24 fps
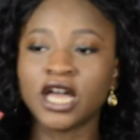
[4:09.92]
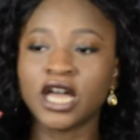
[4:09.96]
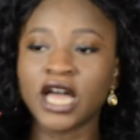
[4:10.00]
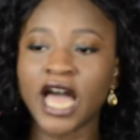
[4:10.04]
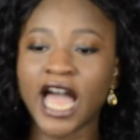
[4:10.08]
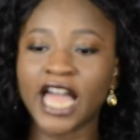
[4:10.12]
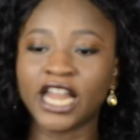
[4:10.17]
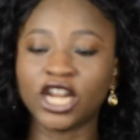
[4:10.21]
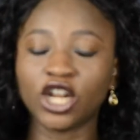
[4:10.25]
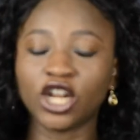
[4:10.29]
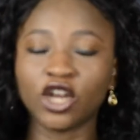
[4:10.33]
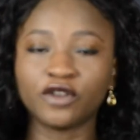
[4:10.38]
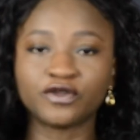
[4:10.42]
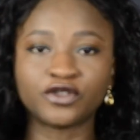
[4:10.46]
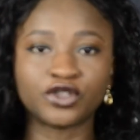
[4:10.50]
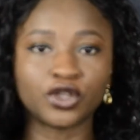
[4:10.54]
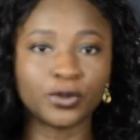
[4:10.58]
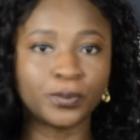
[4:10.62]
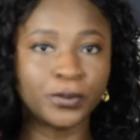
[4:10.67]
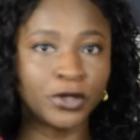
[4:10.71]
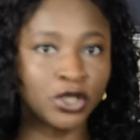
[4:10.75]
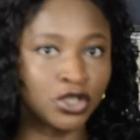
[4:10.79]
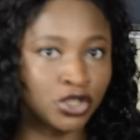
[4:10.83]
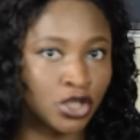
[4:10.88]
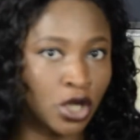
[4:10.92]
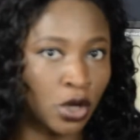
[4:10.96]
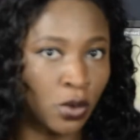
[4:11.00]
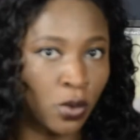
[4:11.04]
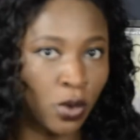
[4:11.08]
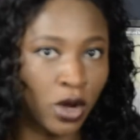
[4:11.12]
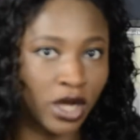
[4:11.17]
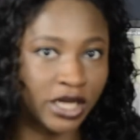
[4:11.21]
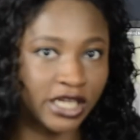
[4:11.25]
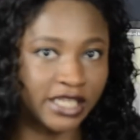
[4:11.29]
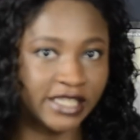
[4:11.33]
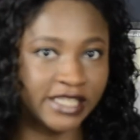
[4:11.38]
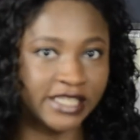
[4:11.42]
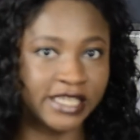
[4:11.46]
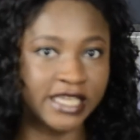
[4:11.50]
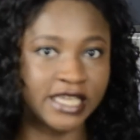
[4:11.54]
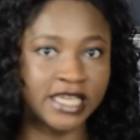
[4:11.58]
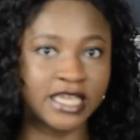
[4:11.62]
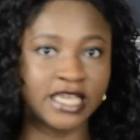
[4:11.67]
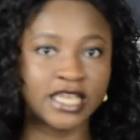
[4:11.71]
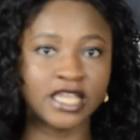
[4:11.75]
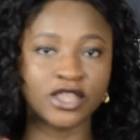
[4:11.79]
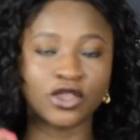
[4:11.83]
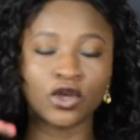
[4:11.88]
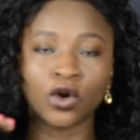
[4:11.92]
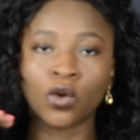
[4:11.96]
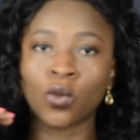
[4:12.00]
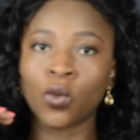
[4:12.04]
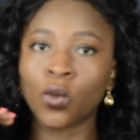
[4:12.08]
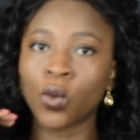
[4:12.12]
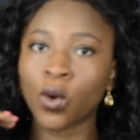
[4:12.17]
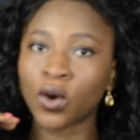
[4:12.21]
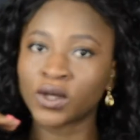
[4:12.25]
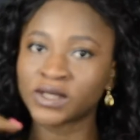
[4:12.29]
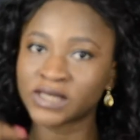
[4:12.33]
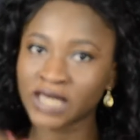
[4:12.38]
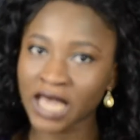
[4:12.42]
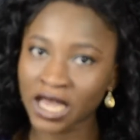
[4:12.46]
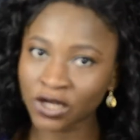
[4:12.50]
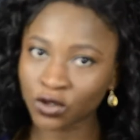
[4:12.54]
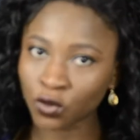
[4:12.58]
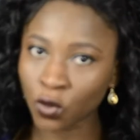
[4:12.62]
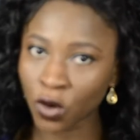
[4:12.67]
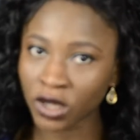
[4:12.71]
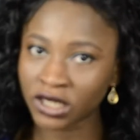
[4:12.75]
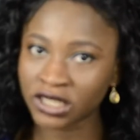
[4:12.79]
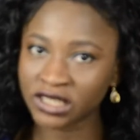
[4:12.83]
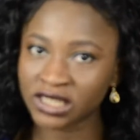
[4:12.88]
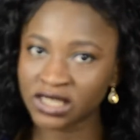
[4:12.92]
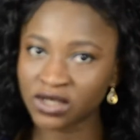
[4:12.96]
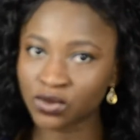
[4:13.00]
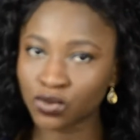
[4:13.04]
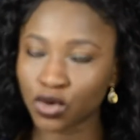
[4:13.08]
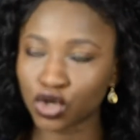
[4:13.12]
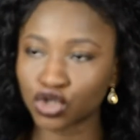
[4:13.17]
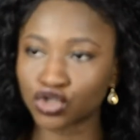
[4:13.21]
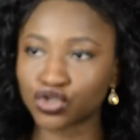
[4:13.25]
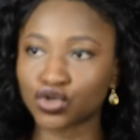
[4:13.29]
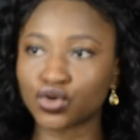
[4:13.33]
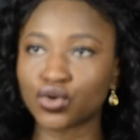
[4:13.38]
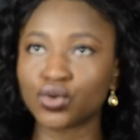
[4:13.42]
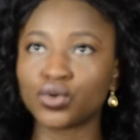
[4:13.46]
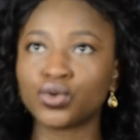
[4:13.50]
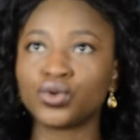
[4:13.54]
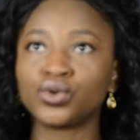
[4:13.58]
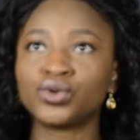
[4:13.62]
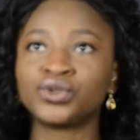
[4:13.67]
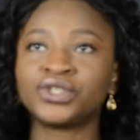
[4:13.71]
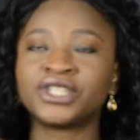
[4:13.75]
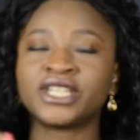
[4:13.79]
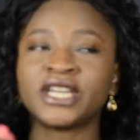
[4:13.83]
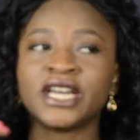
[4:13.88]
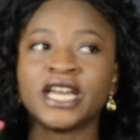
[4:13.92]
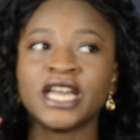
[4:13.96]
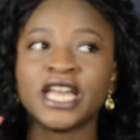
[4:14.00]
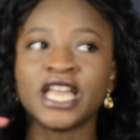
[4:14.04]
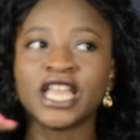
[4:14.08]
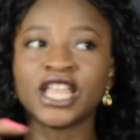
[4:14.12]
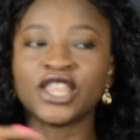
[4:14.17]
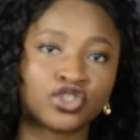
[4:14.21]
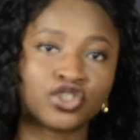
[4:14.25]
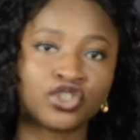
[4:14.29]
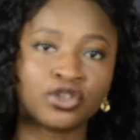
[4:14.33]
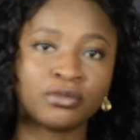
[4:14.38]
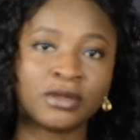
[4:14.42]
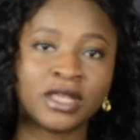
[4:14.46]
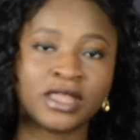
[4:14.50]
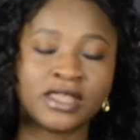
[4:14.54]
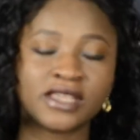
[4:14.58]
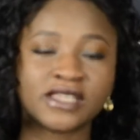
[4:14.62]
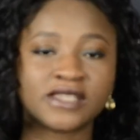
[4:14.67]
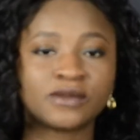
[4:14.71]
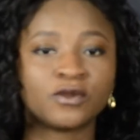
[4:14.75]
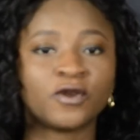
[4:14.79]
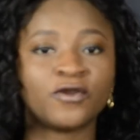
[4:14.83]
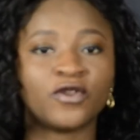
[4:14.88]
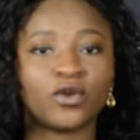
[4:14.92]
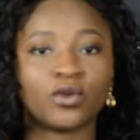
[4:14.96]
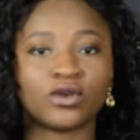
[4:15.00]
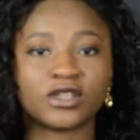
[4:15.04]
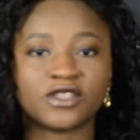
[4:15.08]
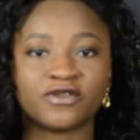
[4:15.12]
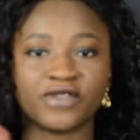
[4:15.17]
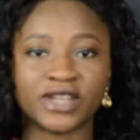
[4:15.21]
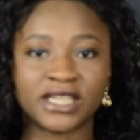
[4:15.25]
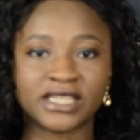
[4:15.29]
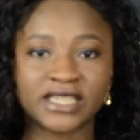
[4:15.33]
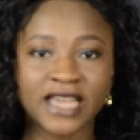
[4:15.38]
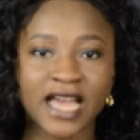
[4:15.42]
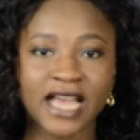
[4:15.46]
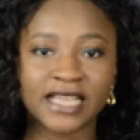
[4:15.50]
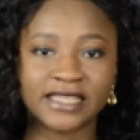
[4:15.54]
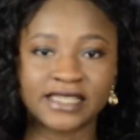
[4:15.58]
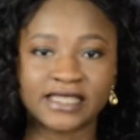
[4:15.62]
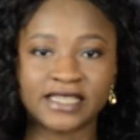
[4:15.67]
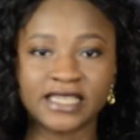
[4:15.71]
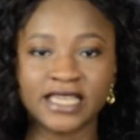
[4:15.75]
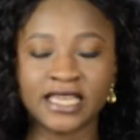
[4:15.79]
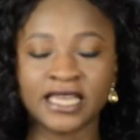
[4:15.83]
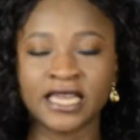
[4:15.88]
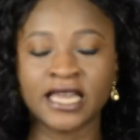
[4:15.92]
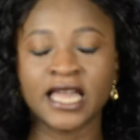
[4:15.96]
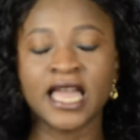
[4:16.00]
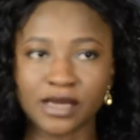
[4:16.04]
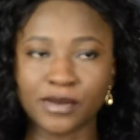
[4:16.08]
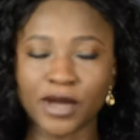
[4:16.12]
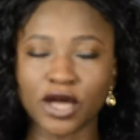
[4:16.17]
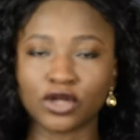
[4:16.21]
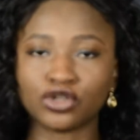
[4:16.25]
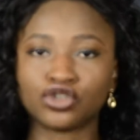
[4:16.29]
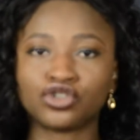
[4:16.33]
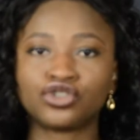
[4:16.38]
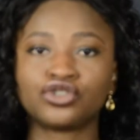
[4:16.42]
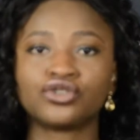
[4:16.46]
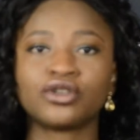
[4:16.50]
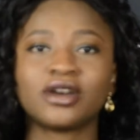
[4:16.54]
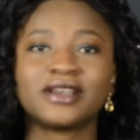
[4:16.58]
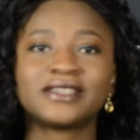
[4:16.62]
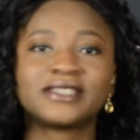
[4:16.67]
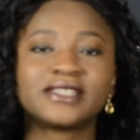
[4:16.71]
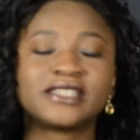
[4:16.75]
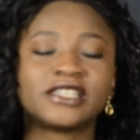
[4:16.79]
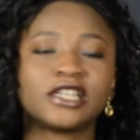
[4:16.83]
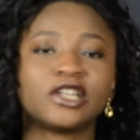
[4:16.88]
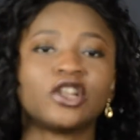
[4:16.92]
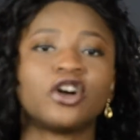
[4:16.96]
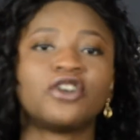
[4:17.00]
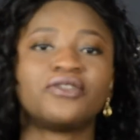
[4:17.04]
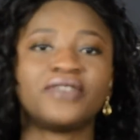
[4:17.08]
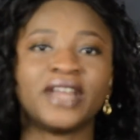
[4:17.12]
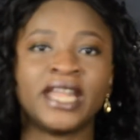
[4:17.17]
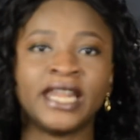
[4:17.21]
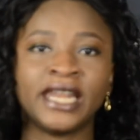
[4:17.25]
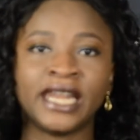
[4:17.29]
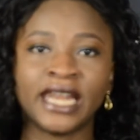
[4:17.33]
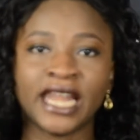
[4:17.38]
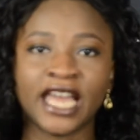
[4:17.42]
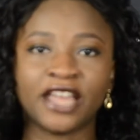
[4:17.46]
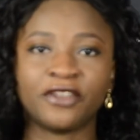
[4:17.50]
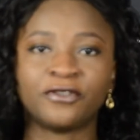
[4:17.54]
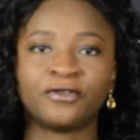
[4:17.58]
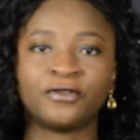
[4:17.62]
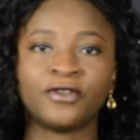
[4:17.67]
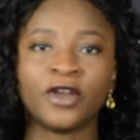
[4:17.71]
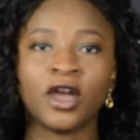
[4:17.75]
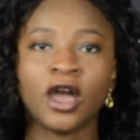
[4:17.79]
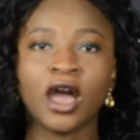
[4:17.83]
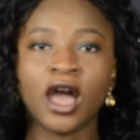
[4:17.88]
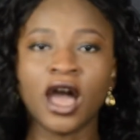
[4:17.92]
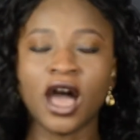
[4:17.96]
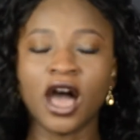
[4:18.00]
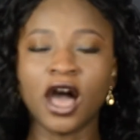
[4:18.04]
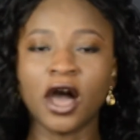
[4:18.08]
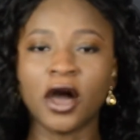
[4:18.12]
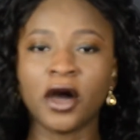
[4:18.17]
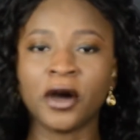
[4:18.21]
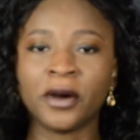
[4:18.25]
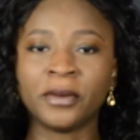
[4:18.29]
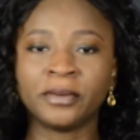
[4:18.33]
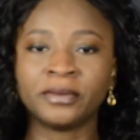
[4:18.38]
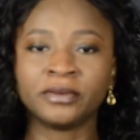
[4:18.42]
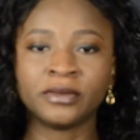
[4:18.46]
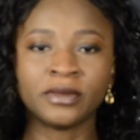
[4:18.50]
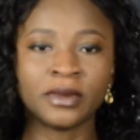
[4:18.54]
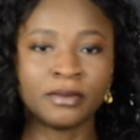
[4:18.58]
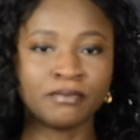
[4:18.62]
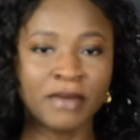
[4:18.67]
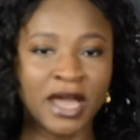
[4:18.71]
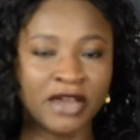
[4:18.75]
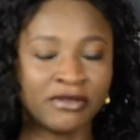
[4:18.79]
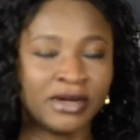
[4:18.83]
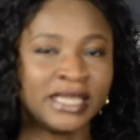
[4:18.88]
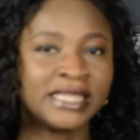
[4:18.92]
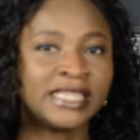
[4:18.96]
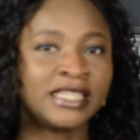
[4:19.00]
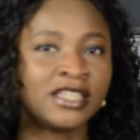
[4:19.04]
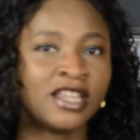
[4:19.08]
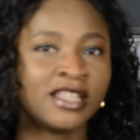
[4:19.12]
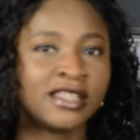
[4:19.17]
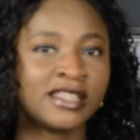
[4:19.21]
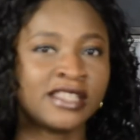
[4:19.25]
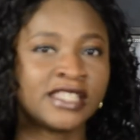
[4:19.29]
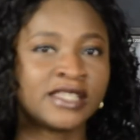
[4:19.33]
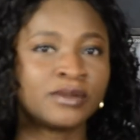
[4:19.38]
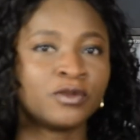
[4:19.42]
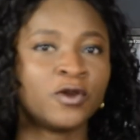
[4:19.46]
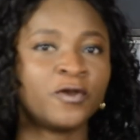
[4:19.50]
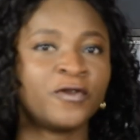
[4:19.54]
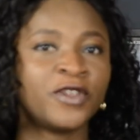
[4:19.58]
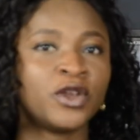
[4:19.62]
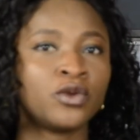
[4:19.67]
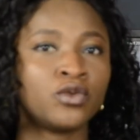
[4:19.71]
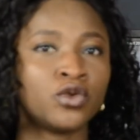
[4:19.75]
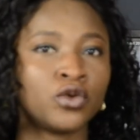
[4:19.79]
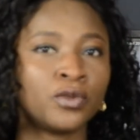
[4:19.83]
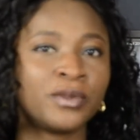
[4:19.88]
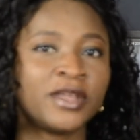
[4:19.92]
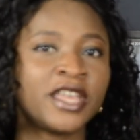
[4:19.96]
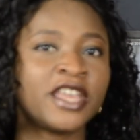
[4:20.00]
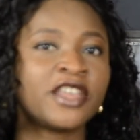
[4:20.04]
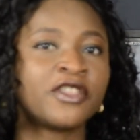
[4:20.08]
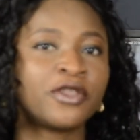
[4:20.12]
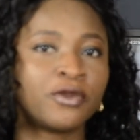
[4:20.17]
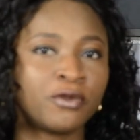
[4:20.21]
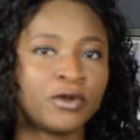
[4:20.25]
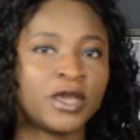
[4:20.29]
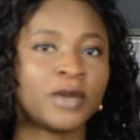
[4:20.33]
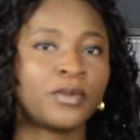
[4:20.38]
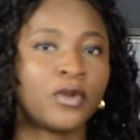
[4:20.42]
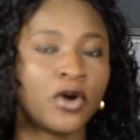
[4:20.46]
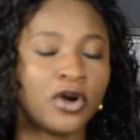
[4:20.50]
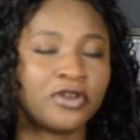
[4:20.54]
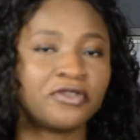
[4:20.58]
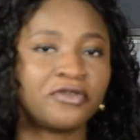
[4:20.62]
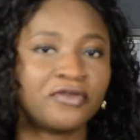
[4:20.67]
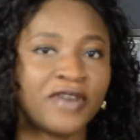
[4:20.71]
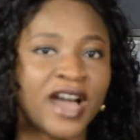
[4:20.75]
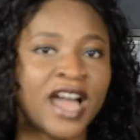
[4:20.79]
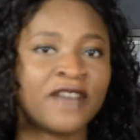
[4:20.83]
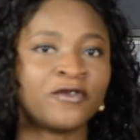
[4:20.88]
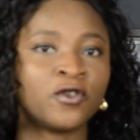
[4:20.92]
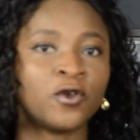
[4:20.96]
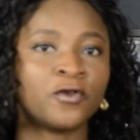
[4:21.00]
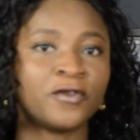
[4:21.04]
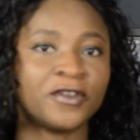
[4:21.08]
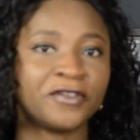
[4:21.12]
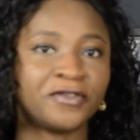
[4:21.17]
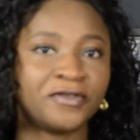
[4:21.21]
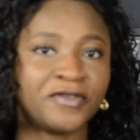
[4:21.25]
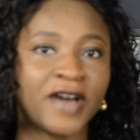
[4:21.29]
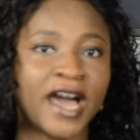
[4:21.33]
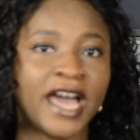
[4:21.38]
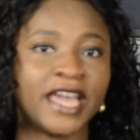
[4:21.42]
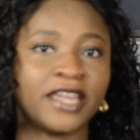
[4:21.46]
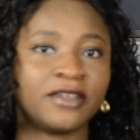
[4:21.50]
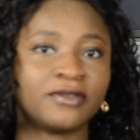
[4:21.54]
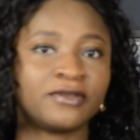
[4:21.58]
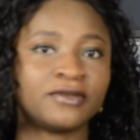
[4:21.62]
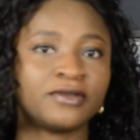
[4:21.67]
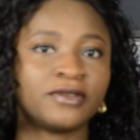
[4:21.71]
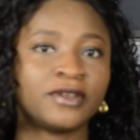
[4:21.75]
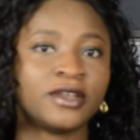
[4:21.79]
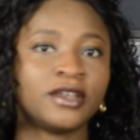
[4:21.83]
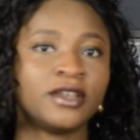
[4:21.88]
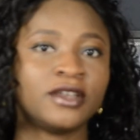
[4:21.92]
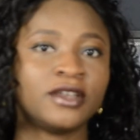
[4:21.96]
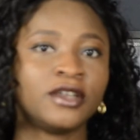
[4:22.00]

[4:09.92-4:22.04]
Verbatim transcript: I loved the picture quality, the sound quality was good. The costume in this movie was fantastic about trust, love and life. Um, my rating on this movie will be a 3.5 over 5.